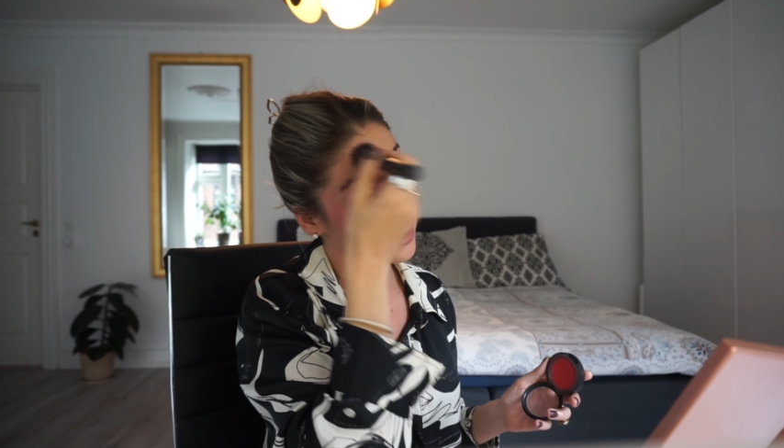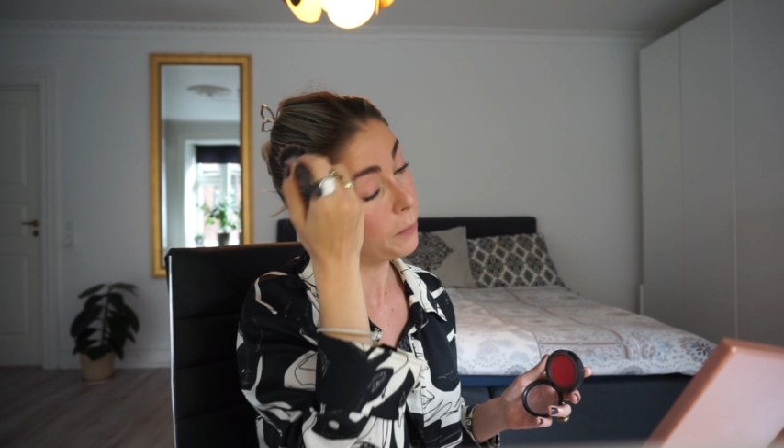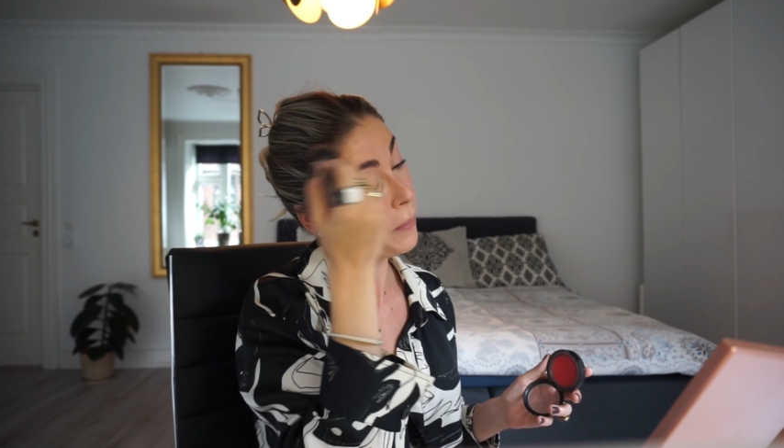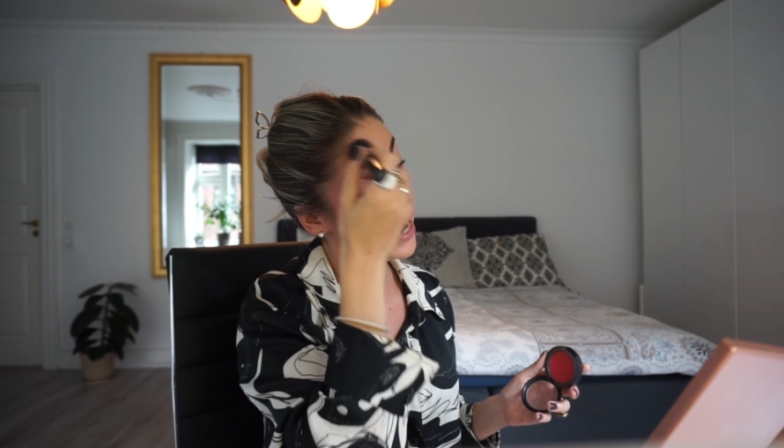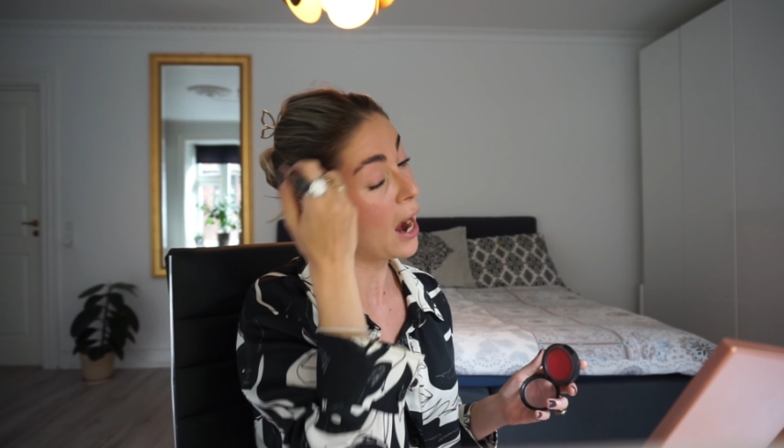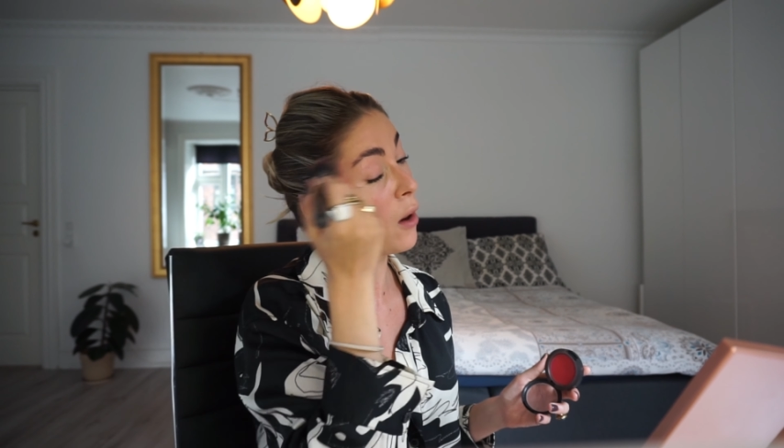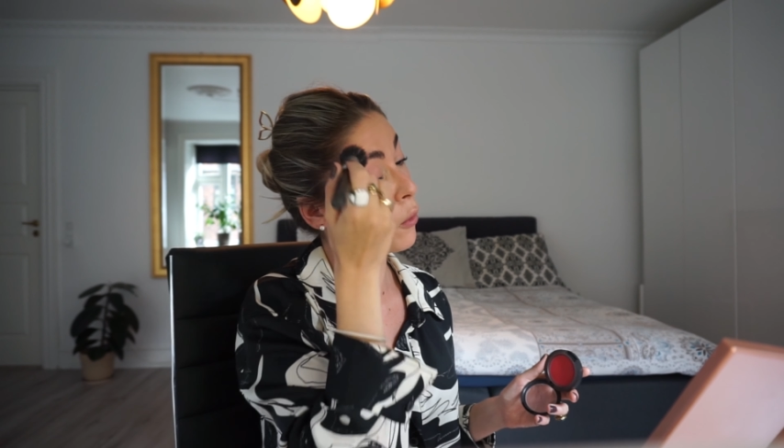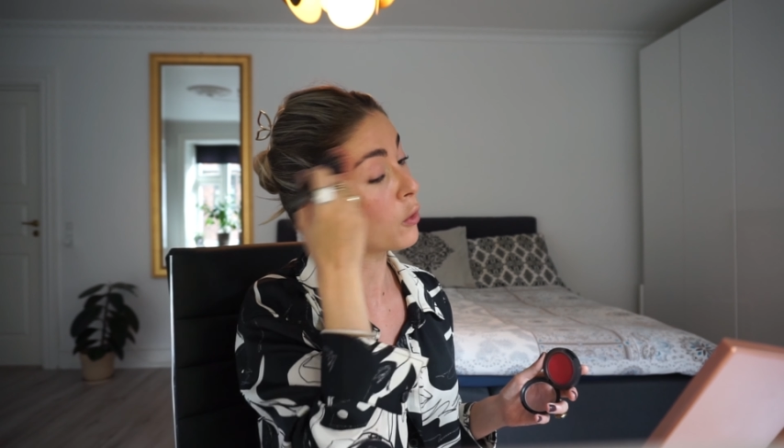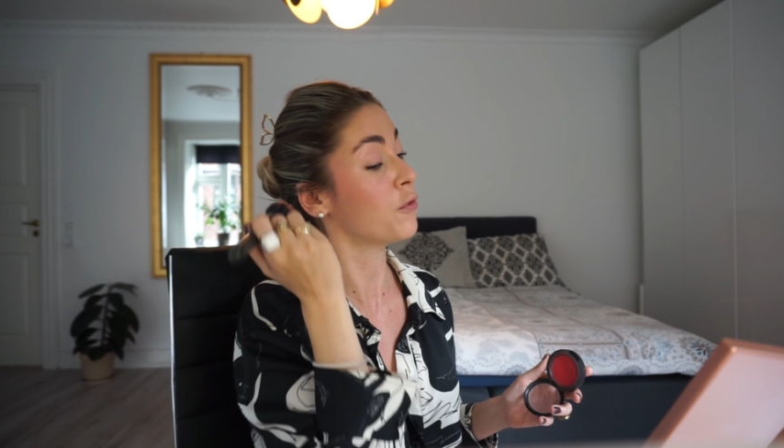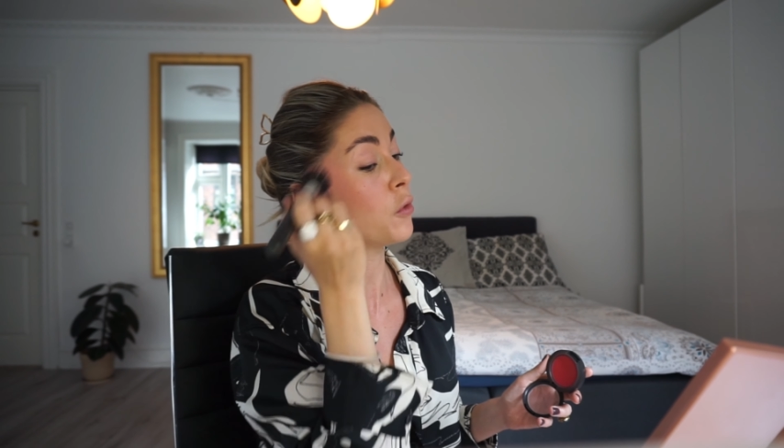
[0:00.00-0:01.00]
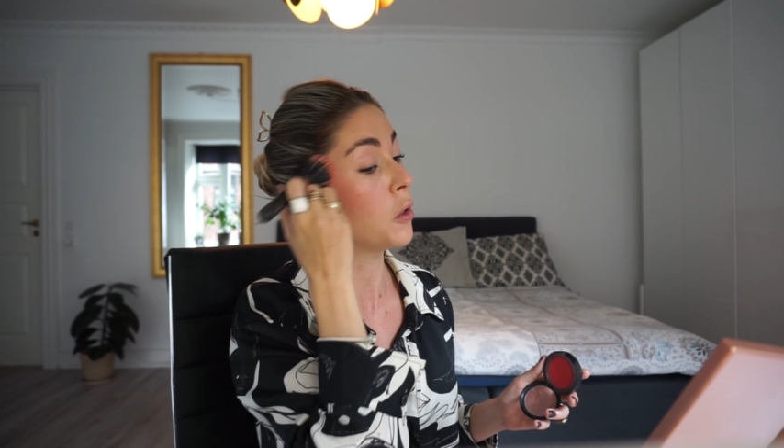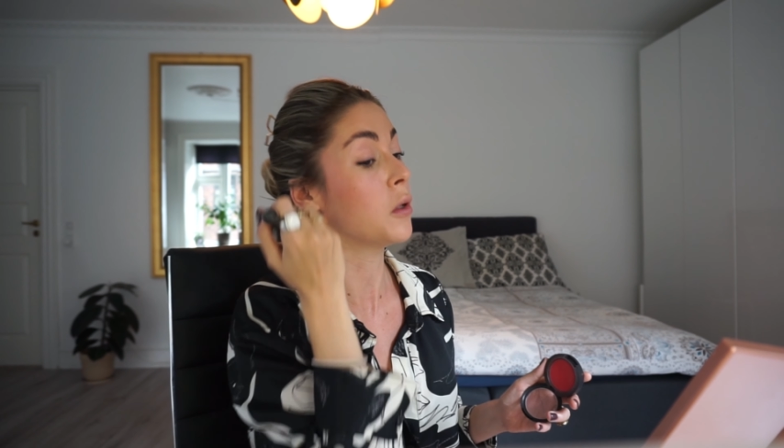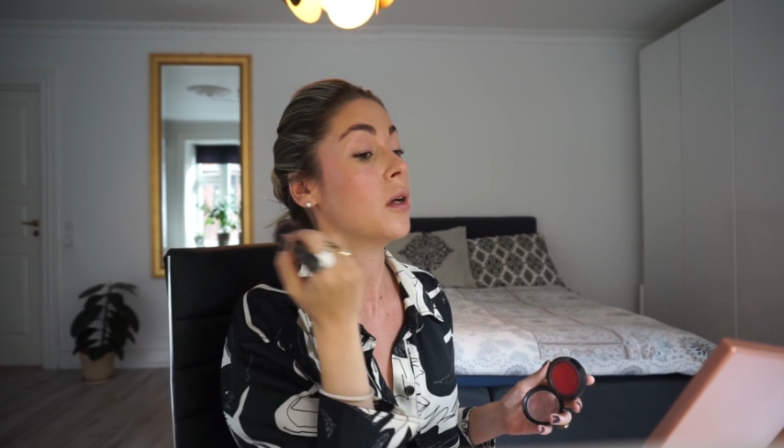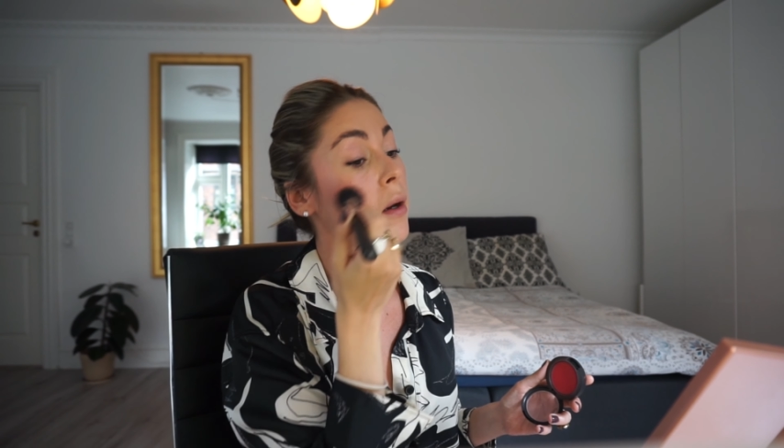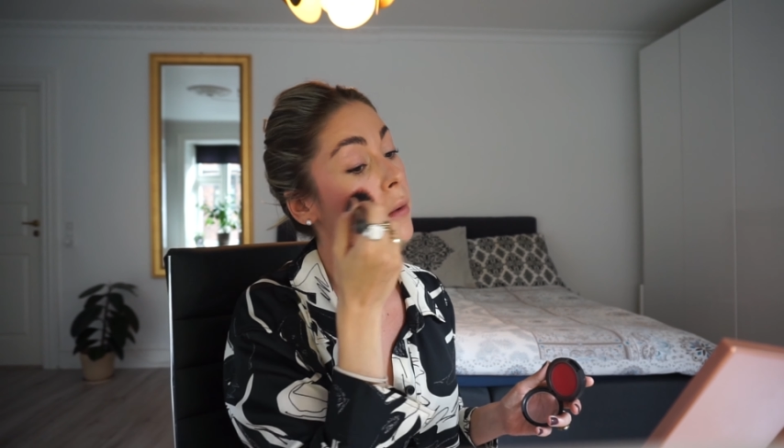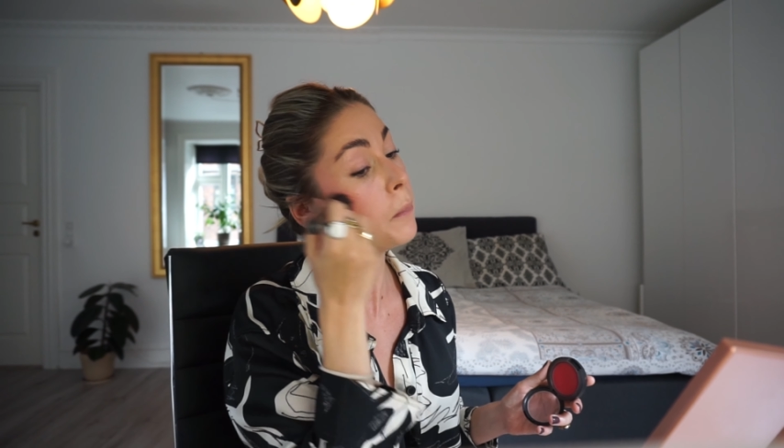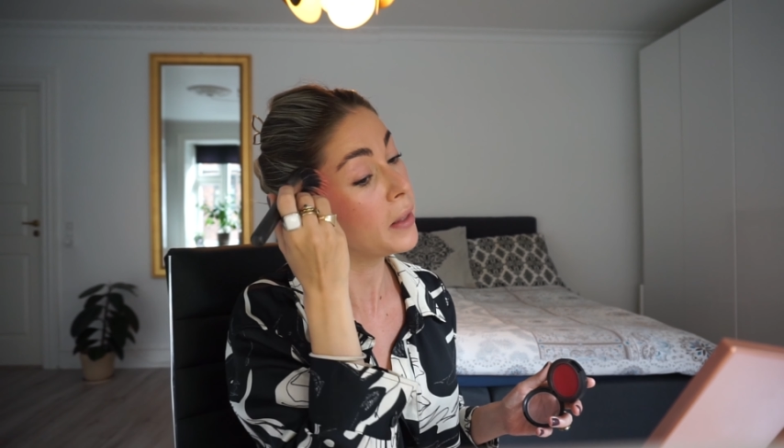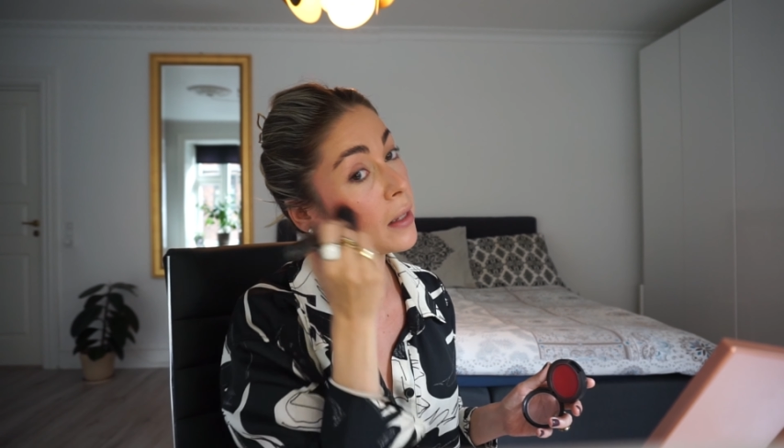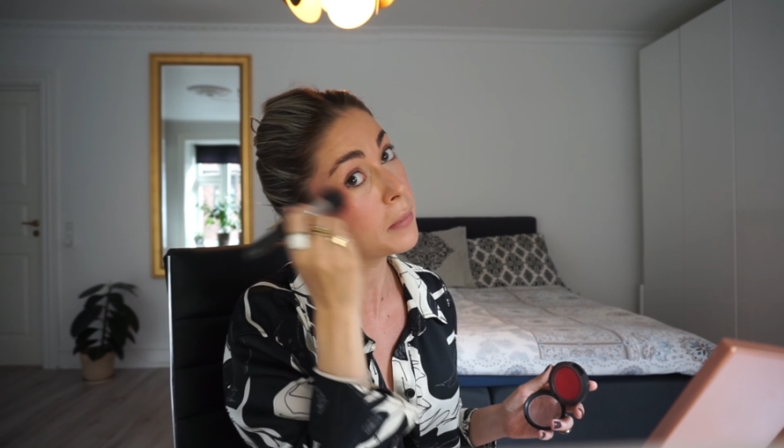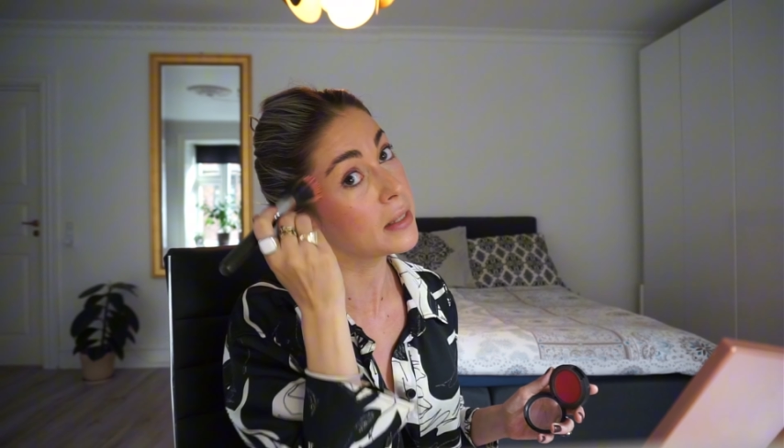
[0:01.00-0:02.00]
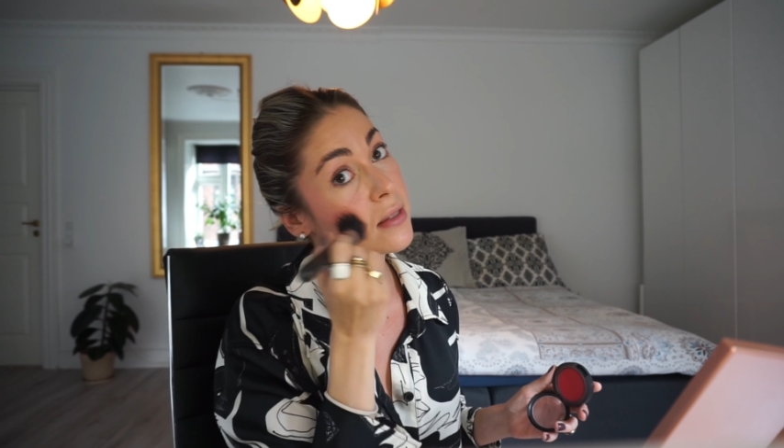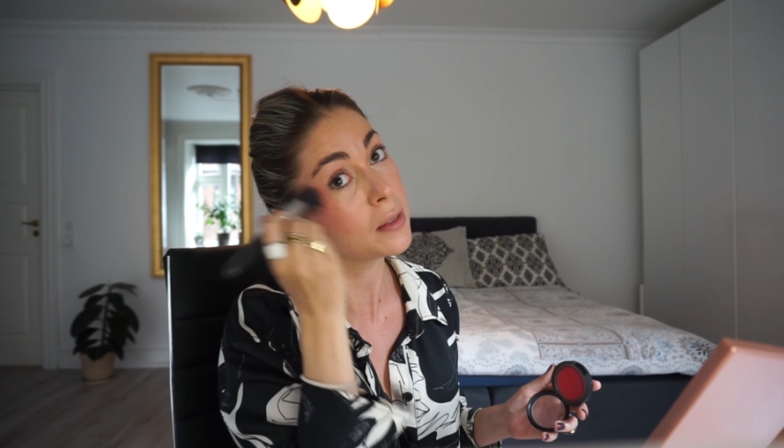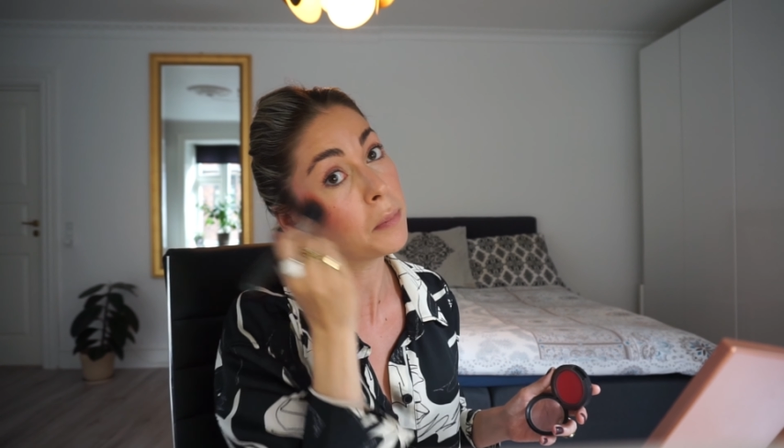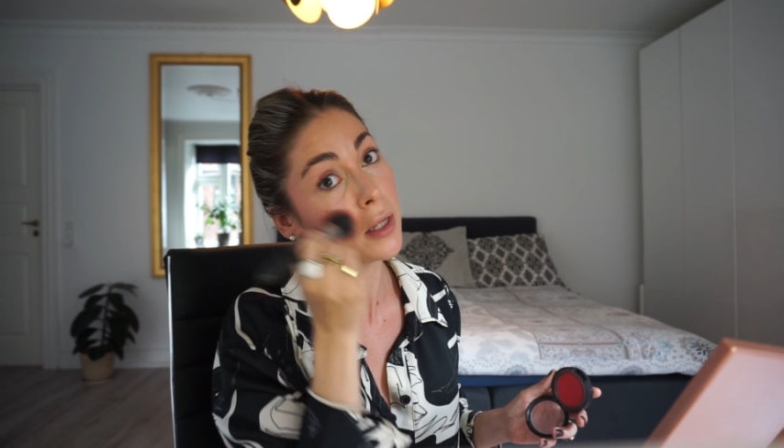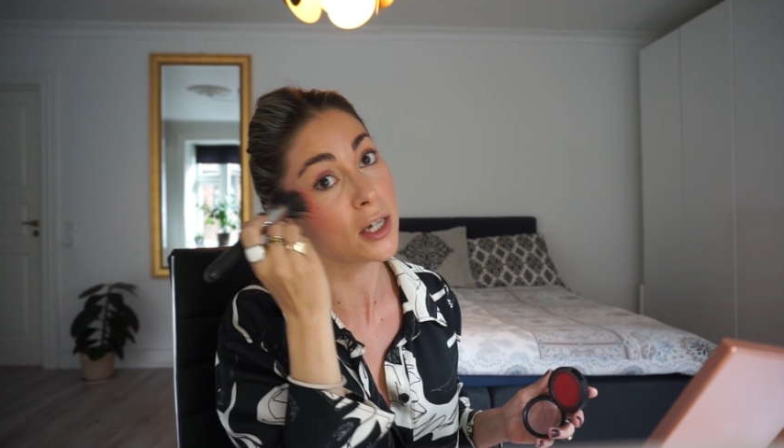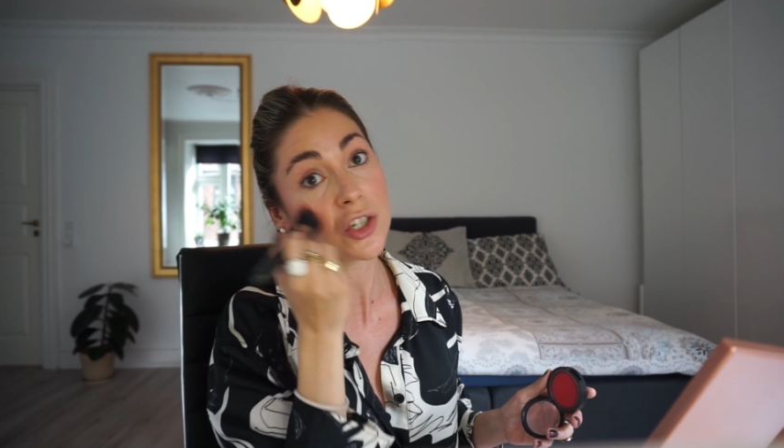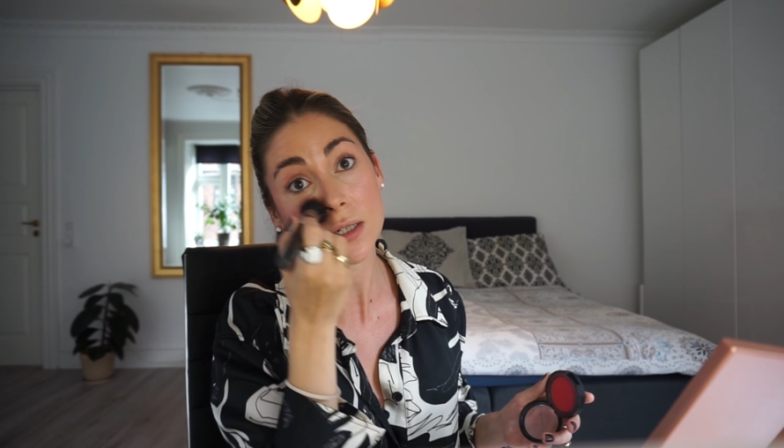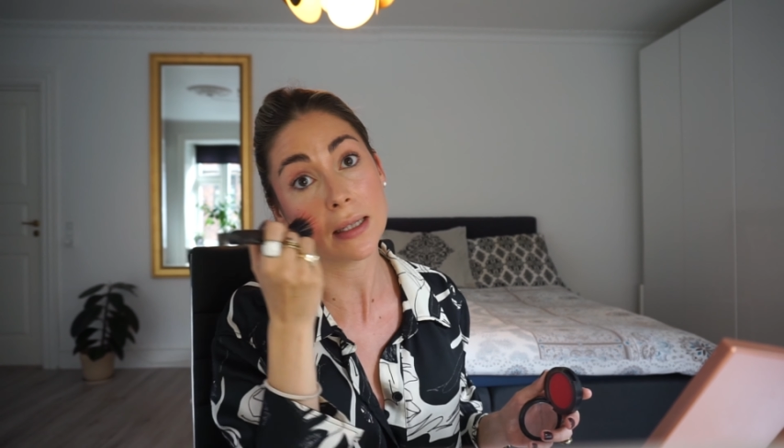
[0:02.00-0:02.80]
a powerful pigmented blush